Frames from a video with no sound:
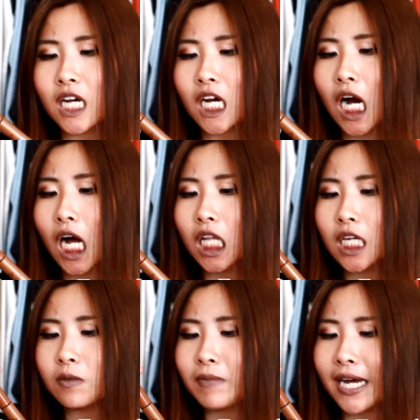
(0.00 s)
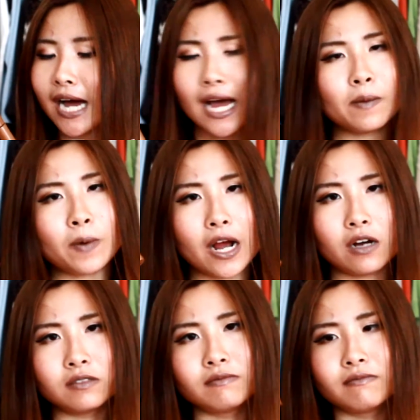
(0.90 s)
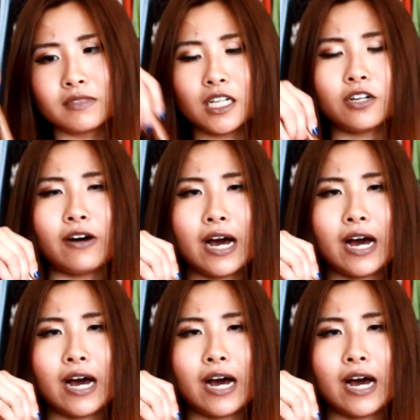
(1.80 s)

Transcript: Color My Eyebrow little